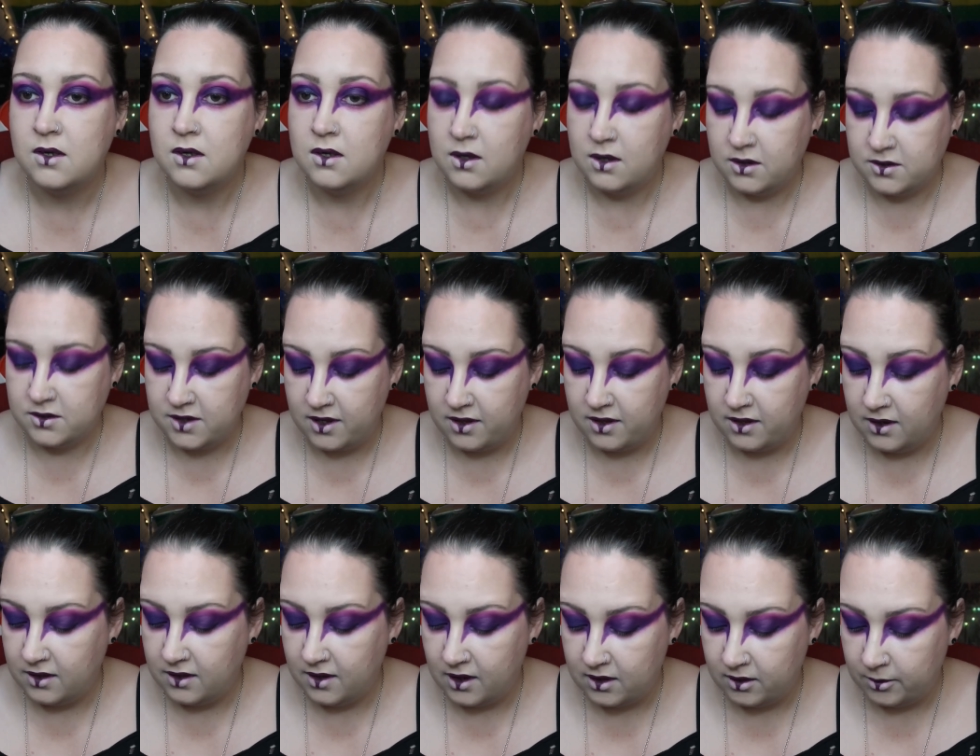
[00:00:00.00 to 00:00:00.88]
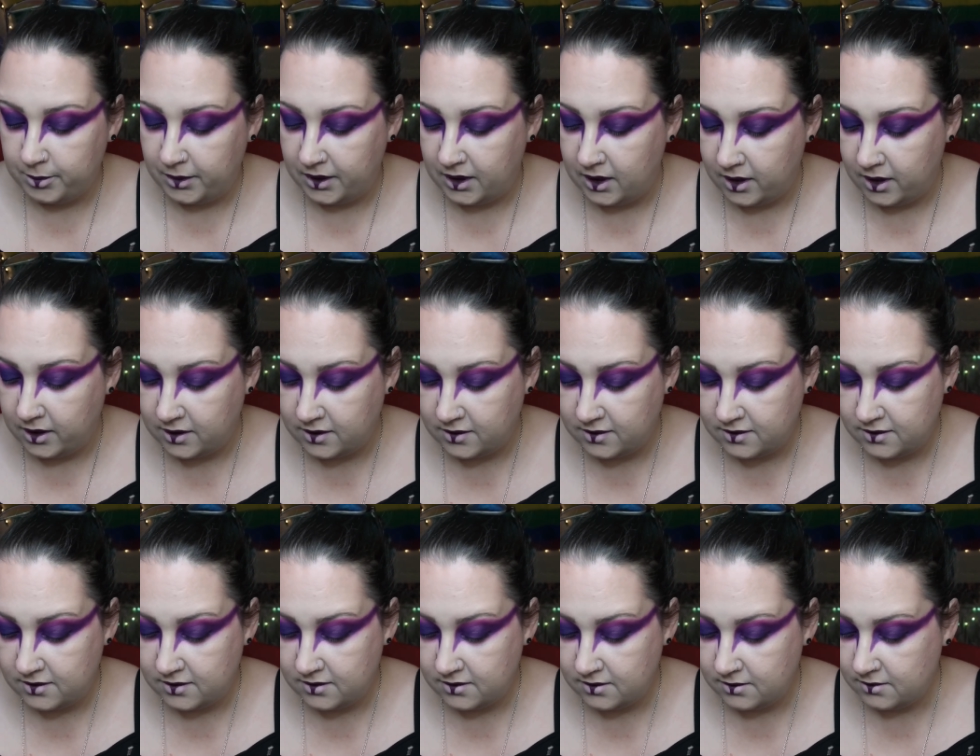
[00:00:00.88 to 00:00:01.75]
because I think that'll be
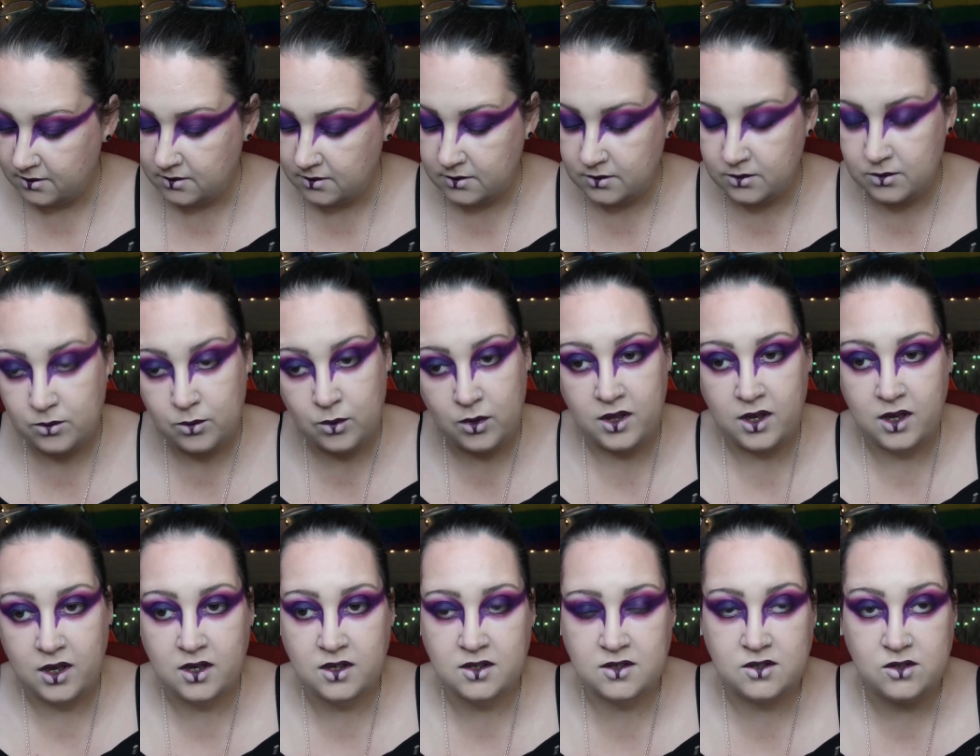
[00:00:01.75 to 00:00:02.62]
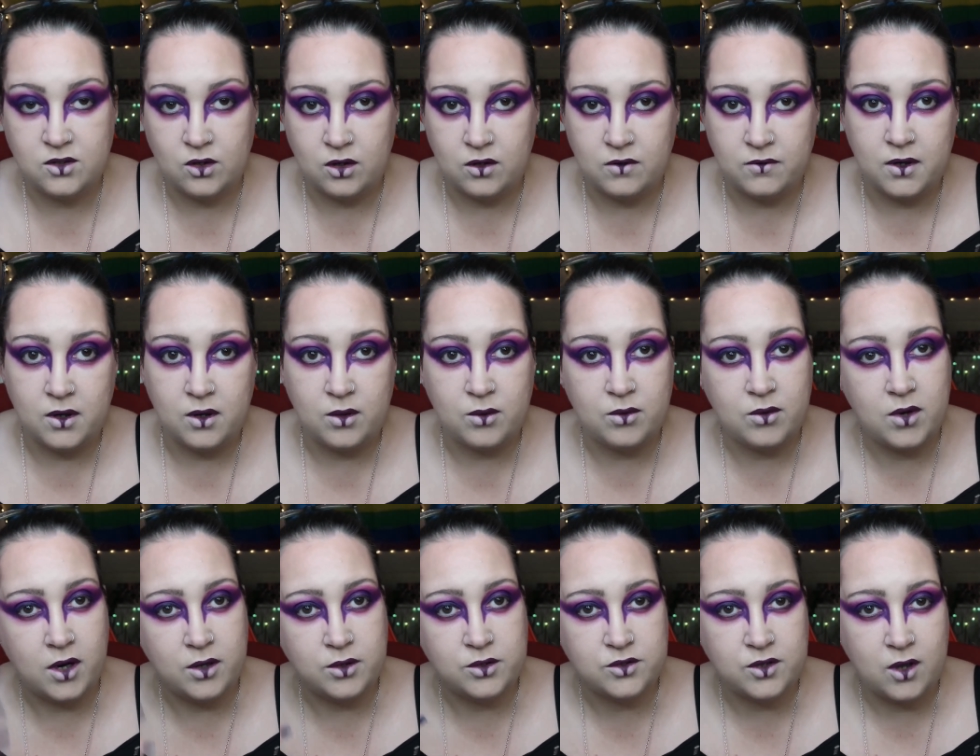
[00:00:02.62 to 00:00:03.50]
nice with it. It's sort of a
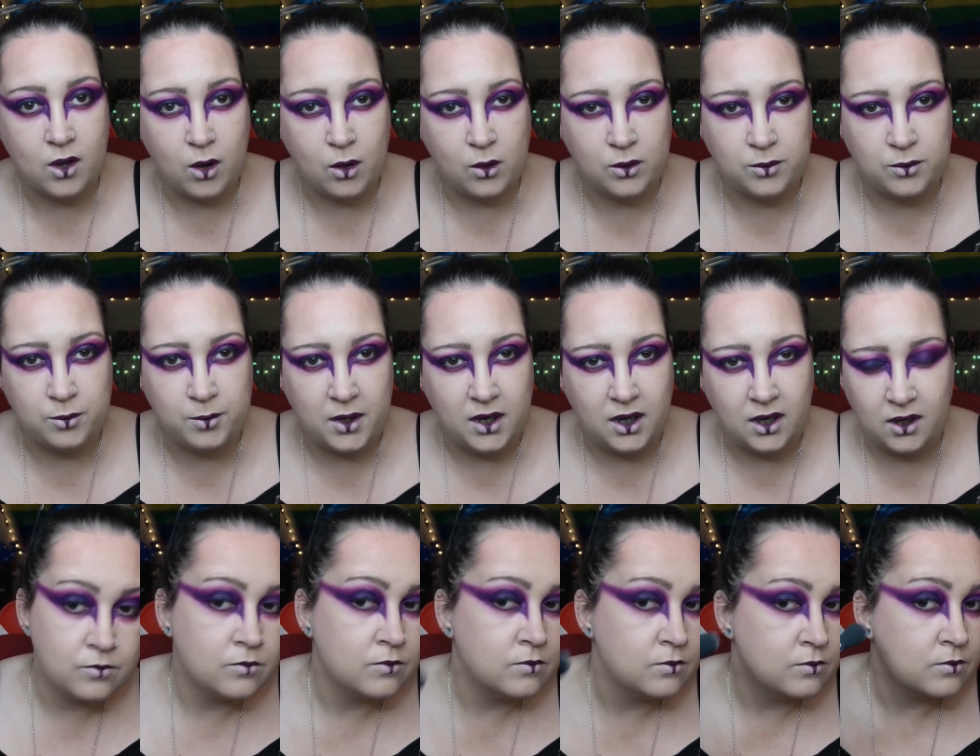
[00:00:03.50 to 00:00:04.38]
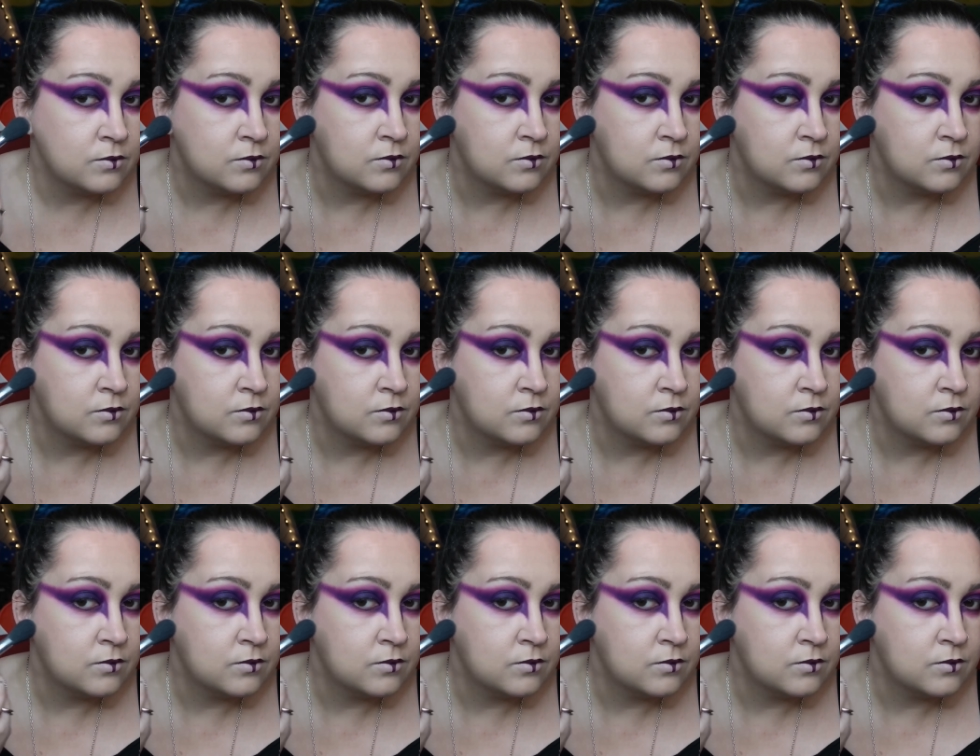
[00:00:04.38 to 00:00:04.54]
rose gold pink.